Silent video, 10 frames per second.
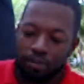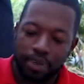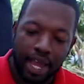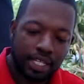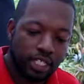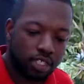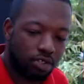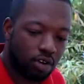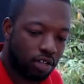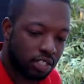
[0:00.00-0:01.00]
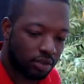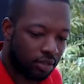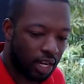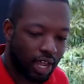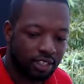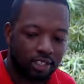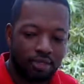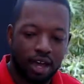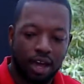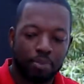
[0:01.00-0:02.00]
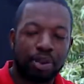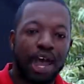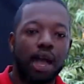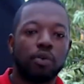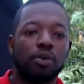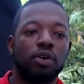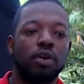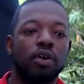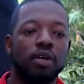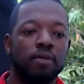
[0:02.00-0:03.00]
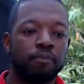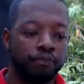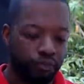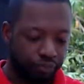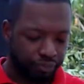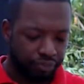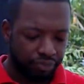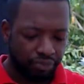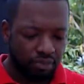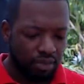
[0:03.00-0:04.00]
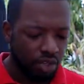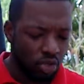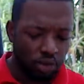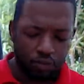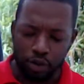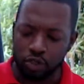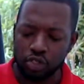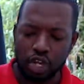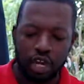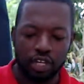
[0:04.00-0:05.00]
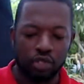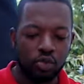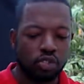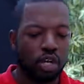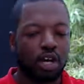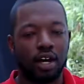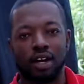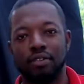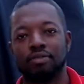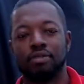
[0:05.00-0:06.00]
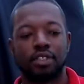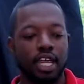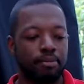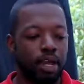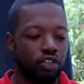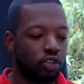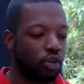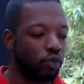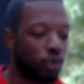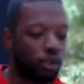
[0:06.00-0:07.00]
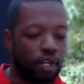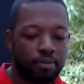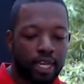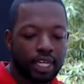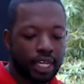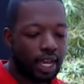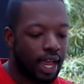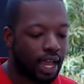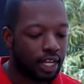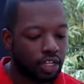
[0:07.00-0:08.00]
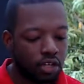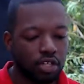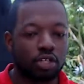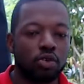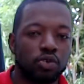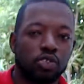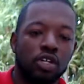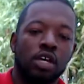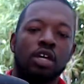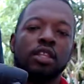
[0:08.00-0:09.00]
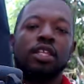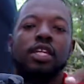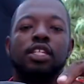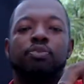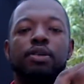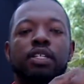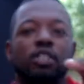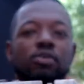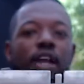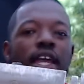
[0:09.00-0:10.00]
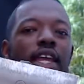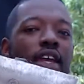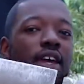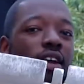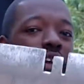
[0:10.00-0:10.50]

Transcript: passes across something like plywood. You will first use a tape measure and a ruler to make your line, and you use these pieces right here